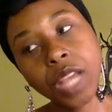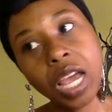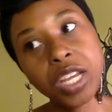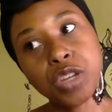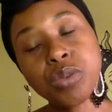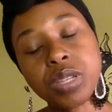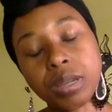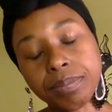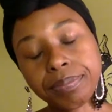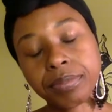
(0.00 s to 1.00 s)
I use
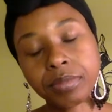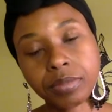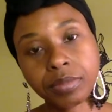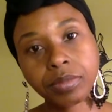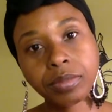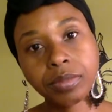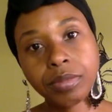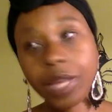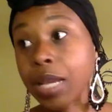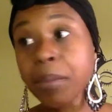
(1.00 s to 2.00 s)
them
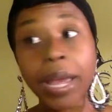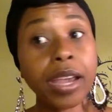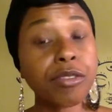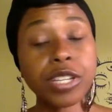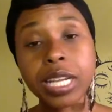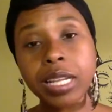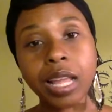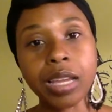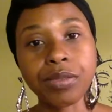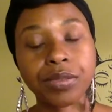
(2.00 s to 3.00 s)
in my everyday
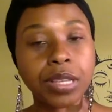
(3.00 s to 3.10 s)
life,